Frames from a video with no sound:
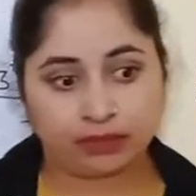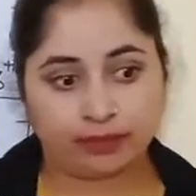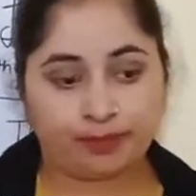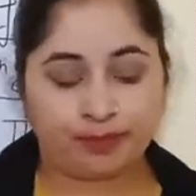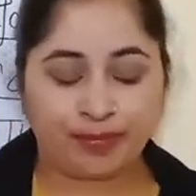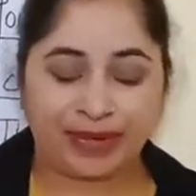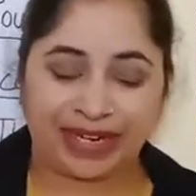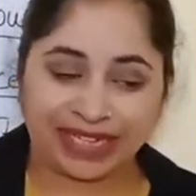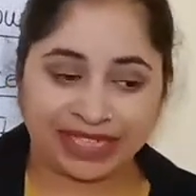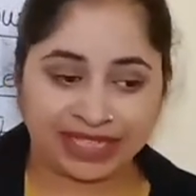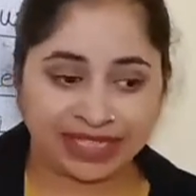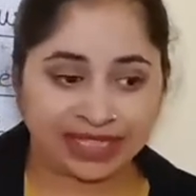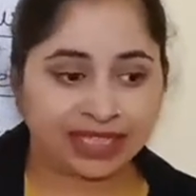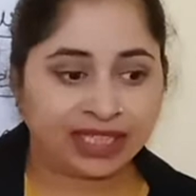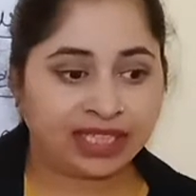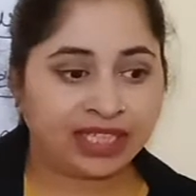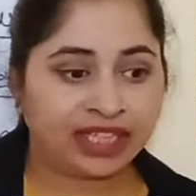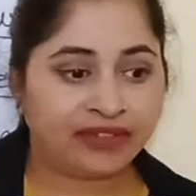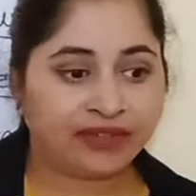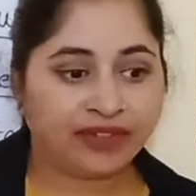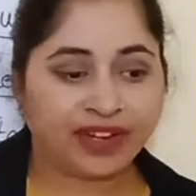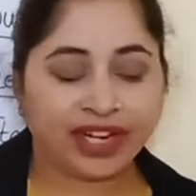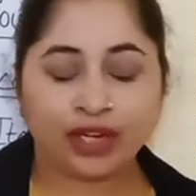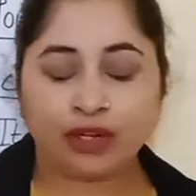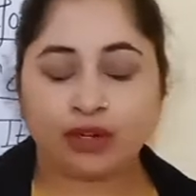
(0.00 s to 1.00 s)
practically,
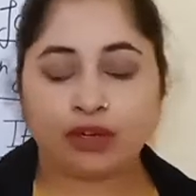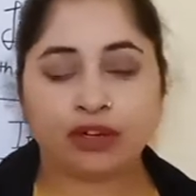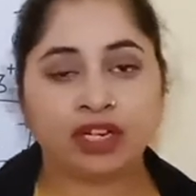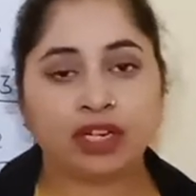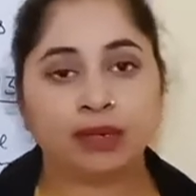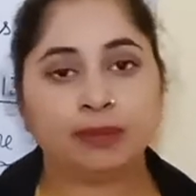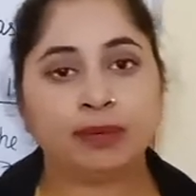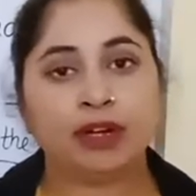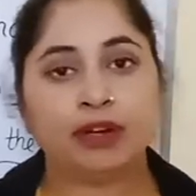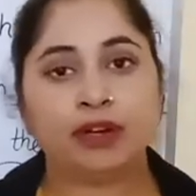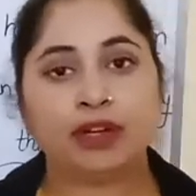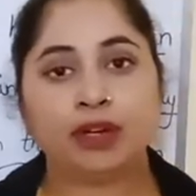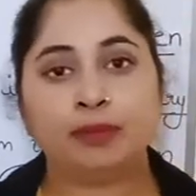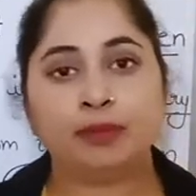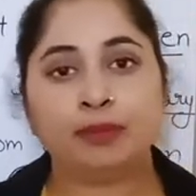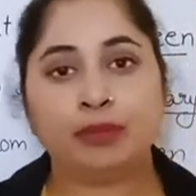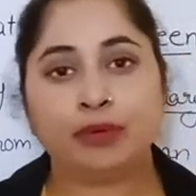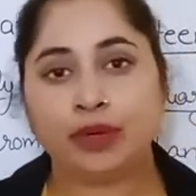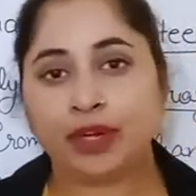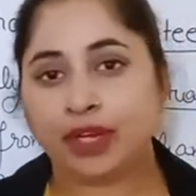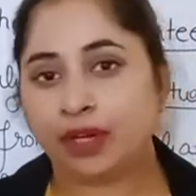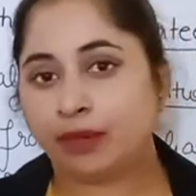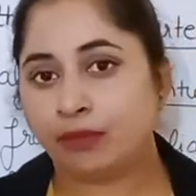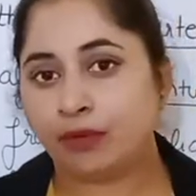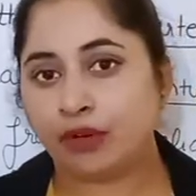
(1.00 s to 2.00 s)
if I talk about a
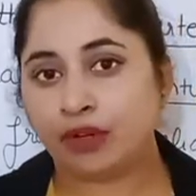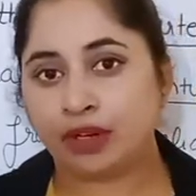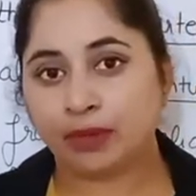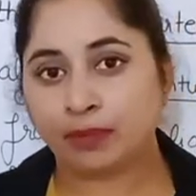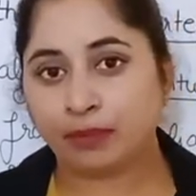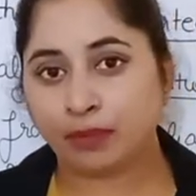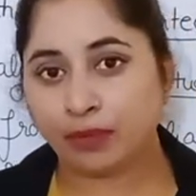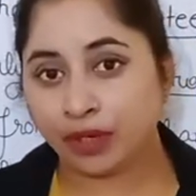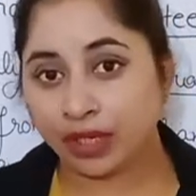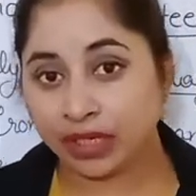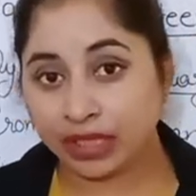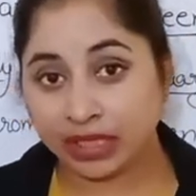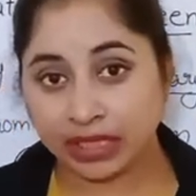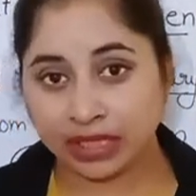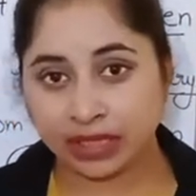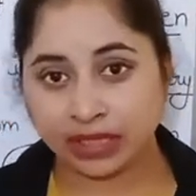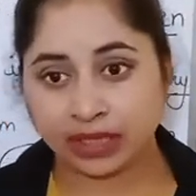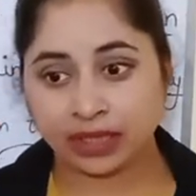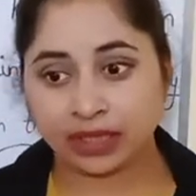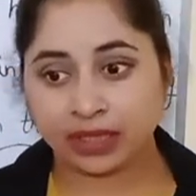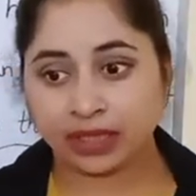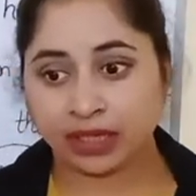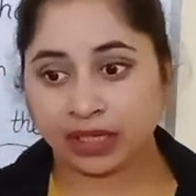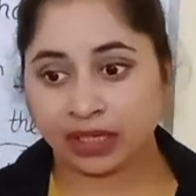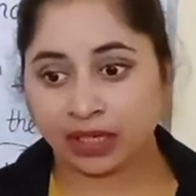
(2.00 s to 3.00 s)
poem or a
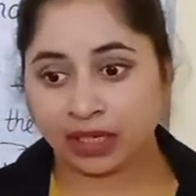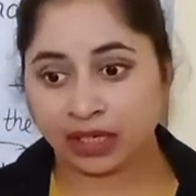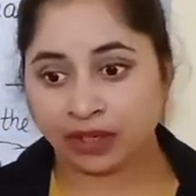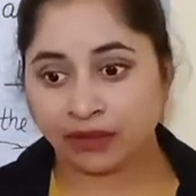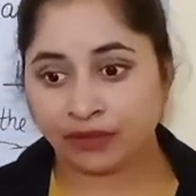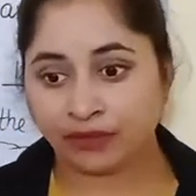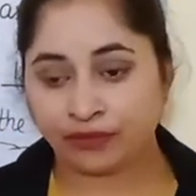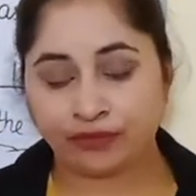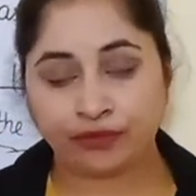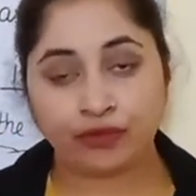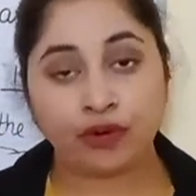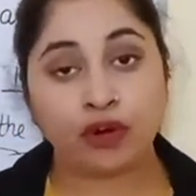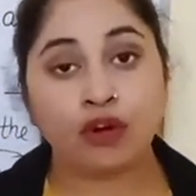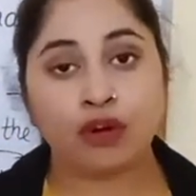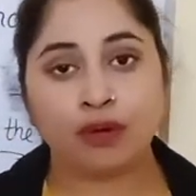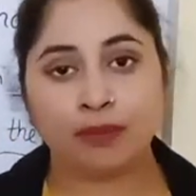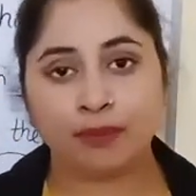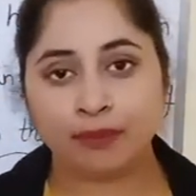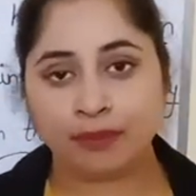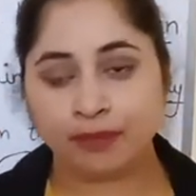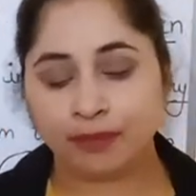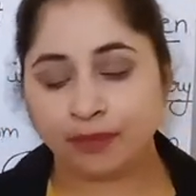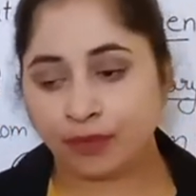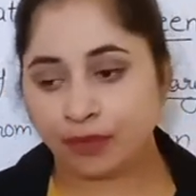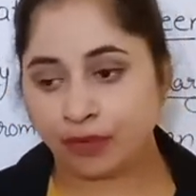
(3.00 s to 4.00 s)
poetic
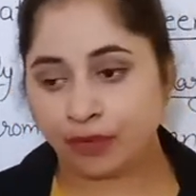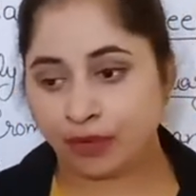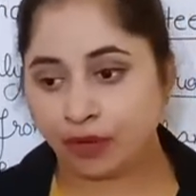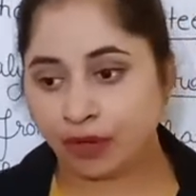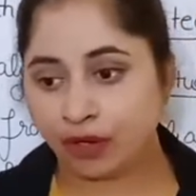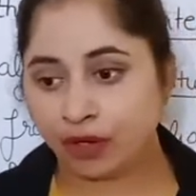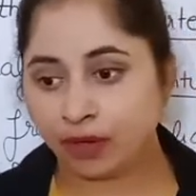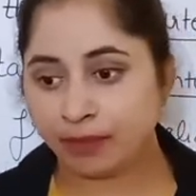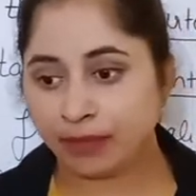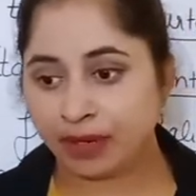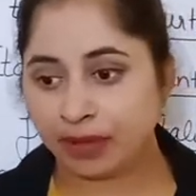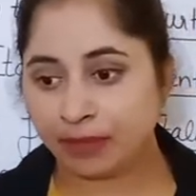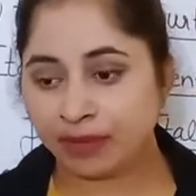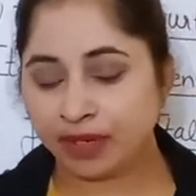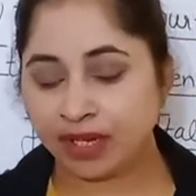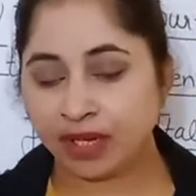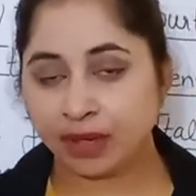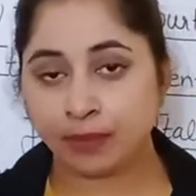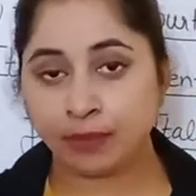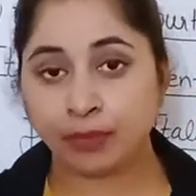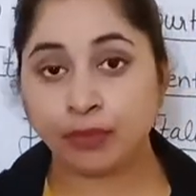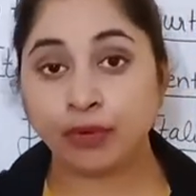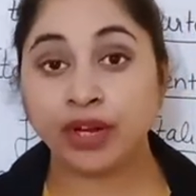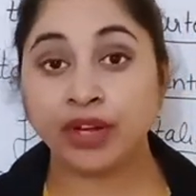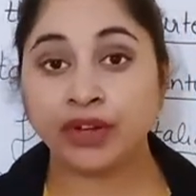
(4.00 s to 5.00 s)
form or maybe a
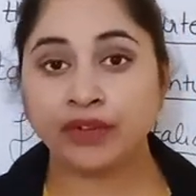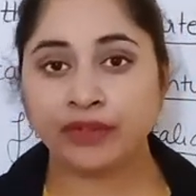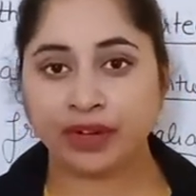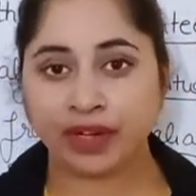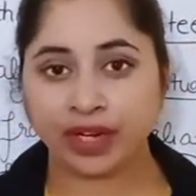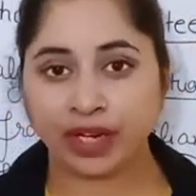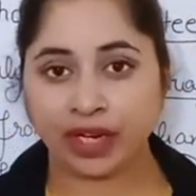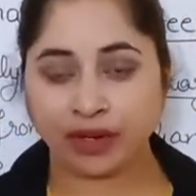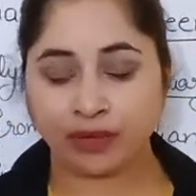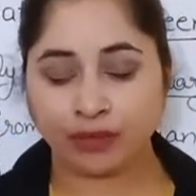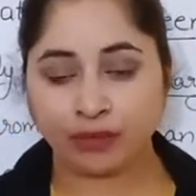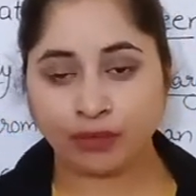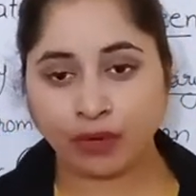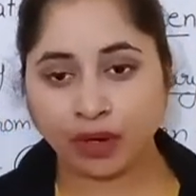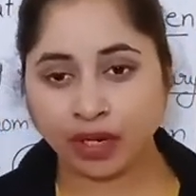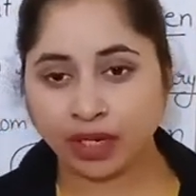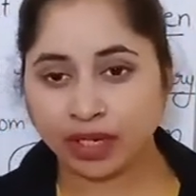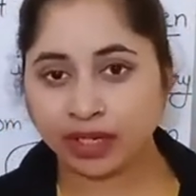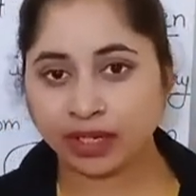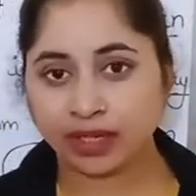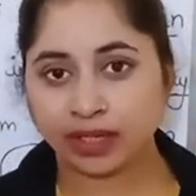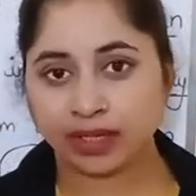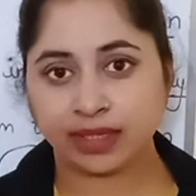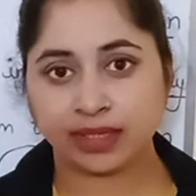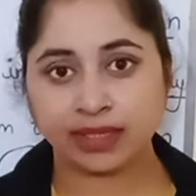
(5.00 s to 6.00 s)
poetry, what
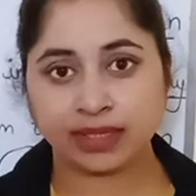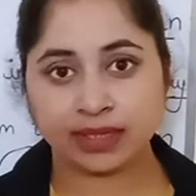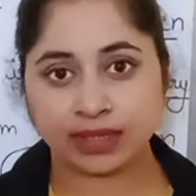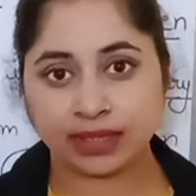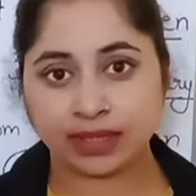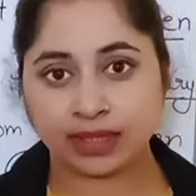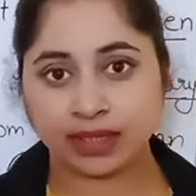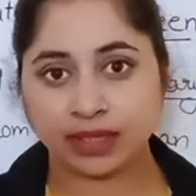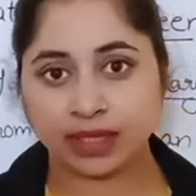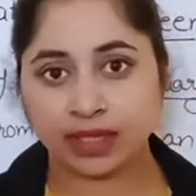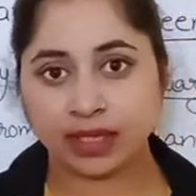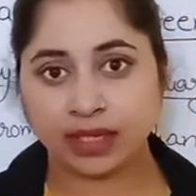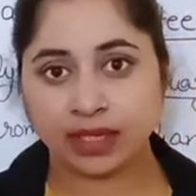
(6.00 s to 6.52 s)
it is?